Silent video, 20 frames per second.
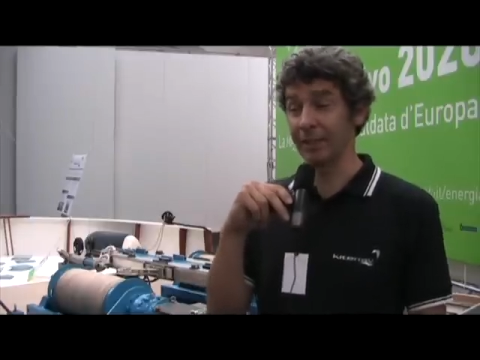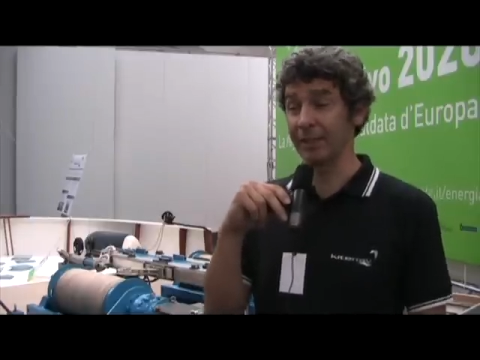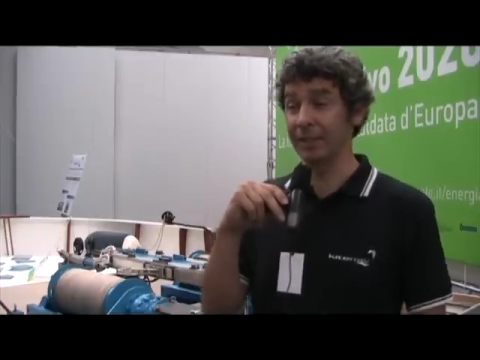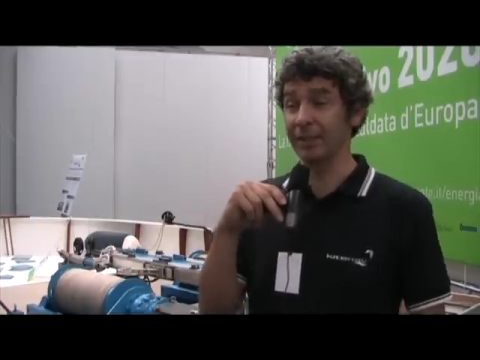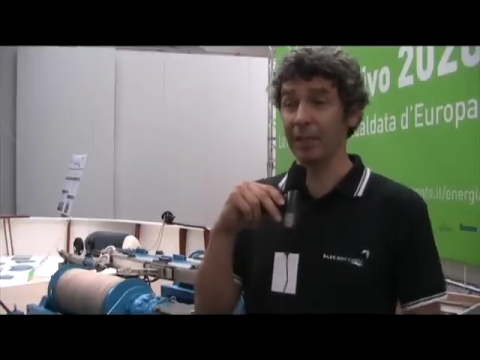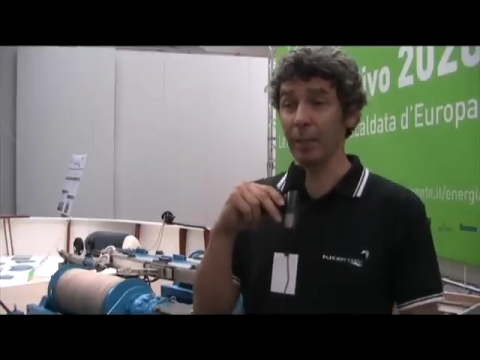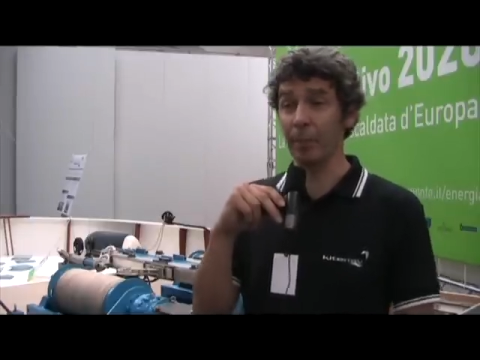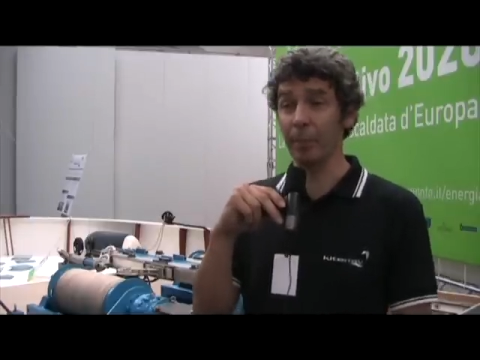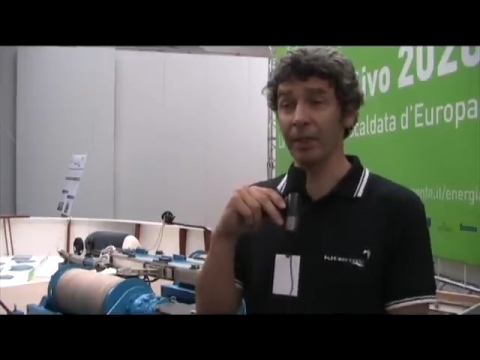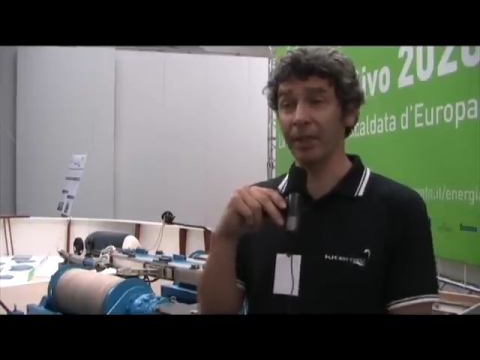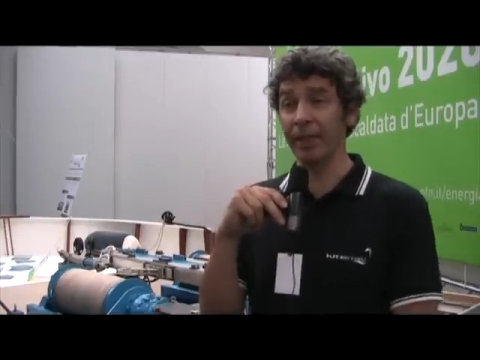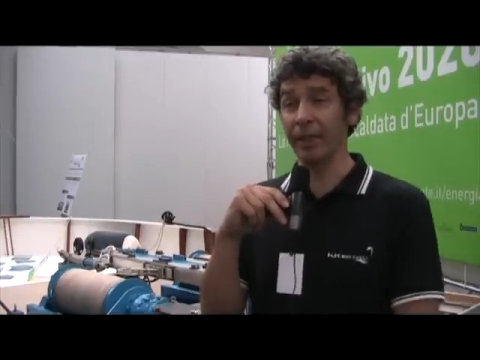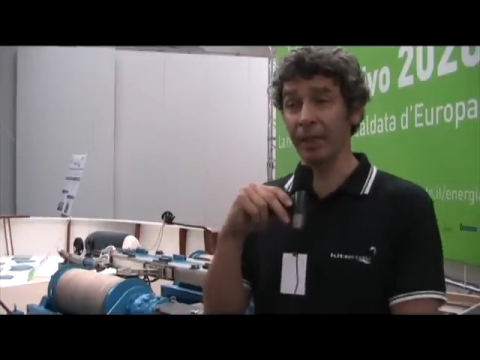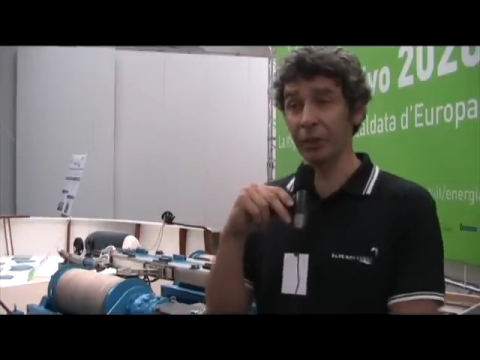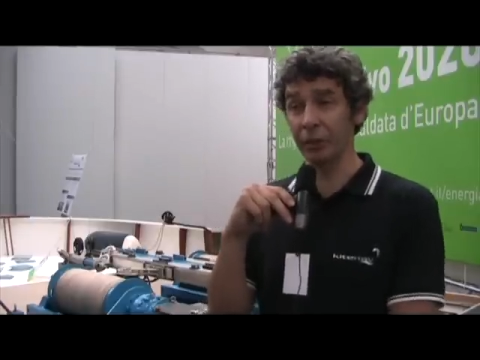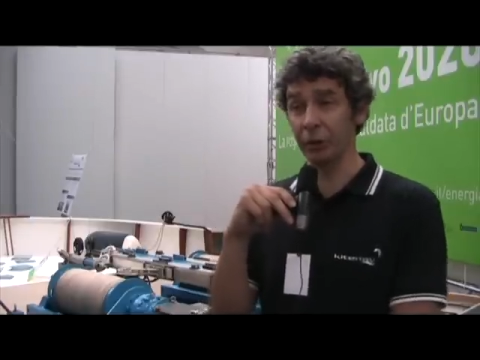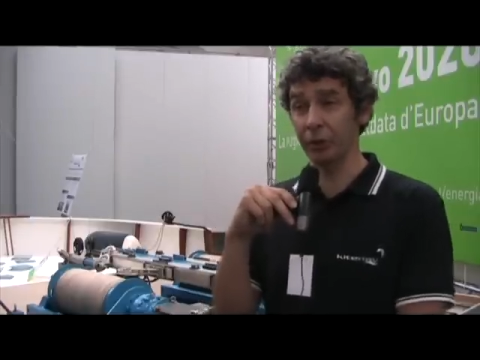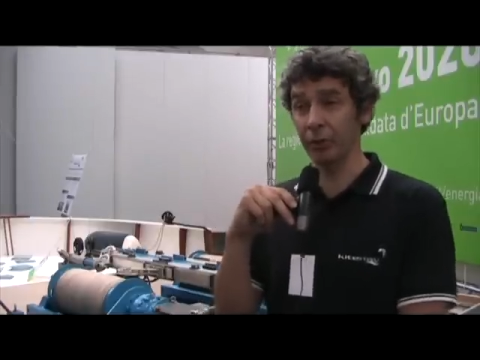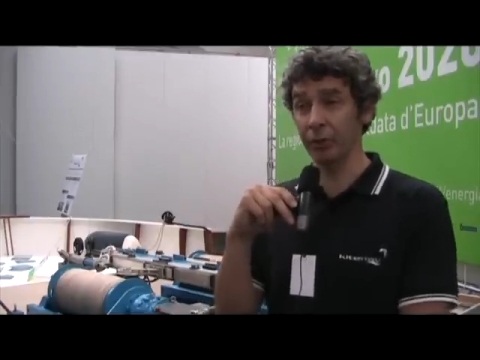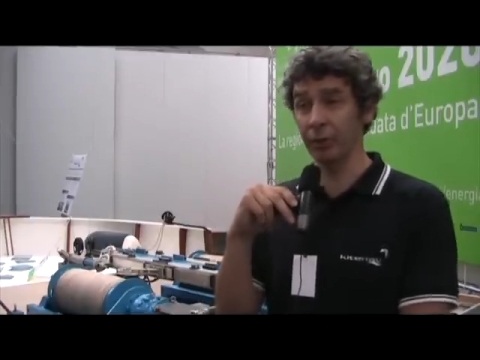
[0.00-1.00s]
This
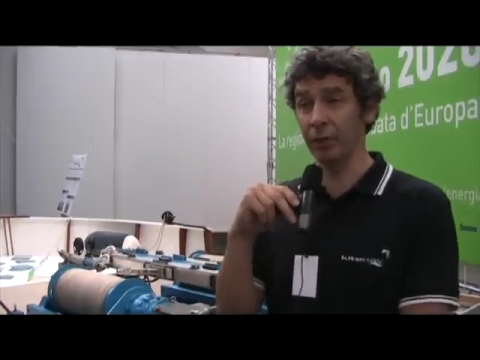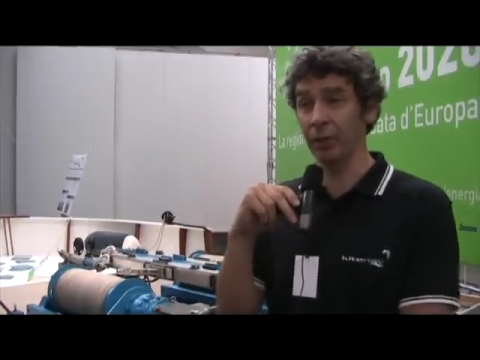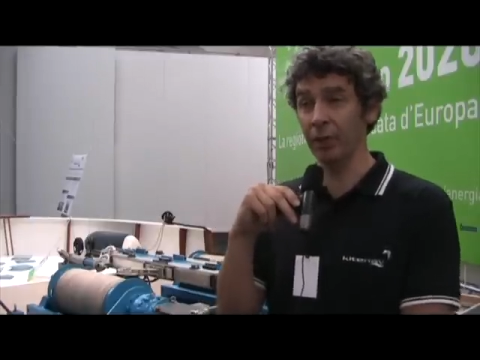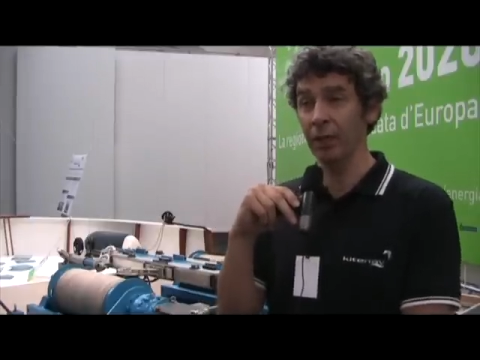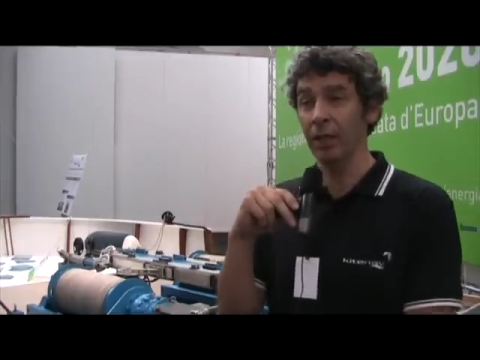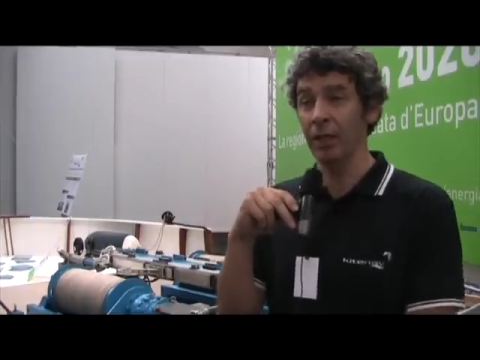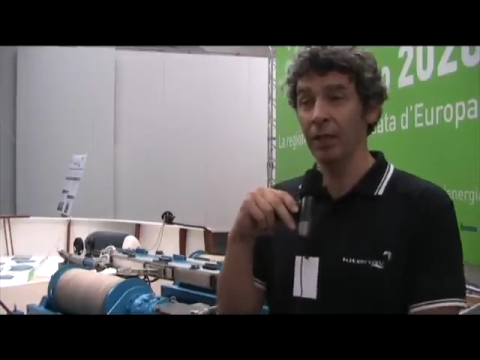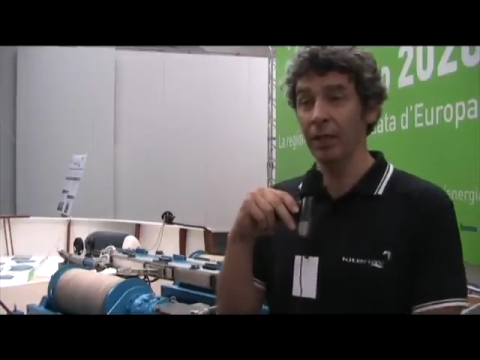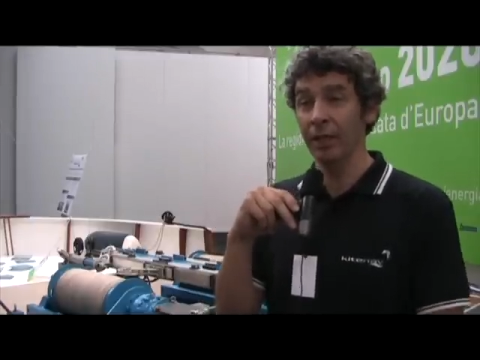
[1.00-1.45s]
application